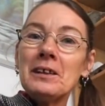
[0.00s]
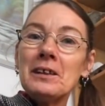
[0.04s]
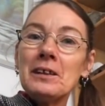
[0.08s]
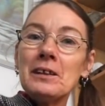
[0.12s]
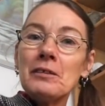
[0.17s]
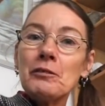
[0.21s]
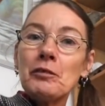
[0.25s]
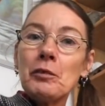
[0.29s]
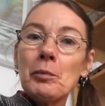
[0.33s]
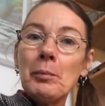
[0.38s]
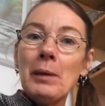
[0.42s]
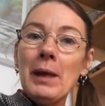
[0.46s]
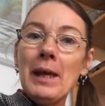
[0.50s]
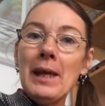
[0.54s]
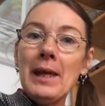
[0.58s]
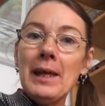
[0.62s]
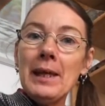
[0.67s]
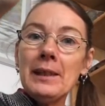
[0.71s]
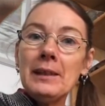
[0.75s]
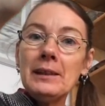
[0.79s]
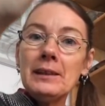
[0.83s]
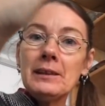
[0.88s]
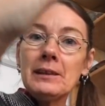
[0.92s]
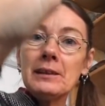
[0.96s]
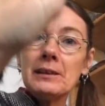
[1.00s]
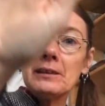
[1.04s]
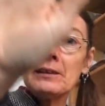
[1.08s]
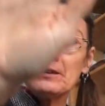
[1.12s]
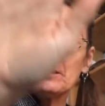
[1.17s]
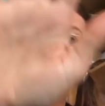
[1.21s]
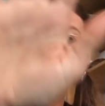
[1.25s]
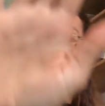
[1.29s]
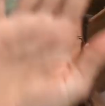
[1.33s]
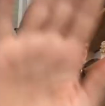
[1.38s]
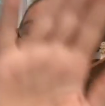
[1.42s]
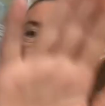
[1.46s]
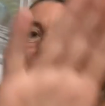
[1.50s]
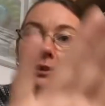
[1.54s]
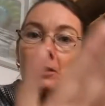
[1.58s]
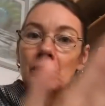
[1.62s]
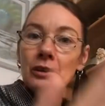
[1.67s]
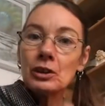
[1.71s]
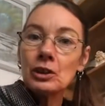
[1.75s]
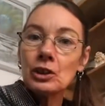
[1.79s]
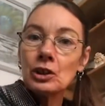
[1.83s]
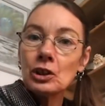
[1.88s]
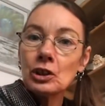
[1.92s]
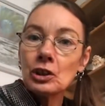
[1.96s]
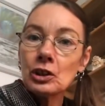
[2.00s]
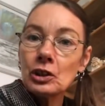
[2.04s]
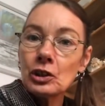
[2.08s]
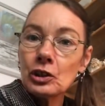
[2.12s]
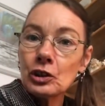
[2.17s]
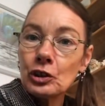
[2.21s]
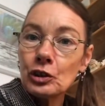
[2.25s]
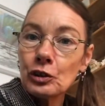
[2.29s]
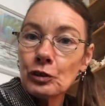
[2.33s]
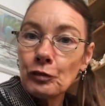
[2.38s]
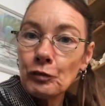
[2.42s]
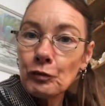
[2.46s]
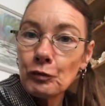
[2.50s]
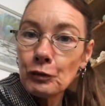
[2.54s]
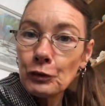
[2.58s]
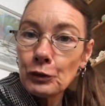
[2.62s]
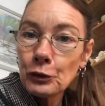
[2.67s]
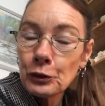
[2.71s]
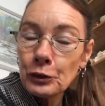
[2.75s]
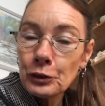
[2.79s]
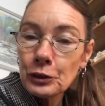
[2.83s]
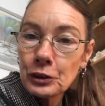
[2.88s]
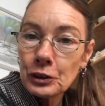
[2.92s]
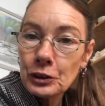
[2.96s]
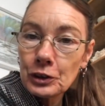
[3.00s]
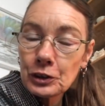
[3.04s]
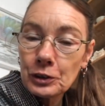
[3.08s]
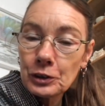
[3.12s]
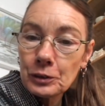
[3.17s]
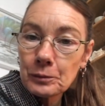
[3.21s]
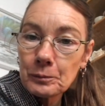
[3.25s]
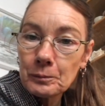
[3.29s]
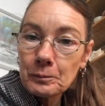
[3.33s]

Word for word: From head to foot,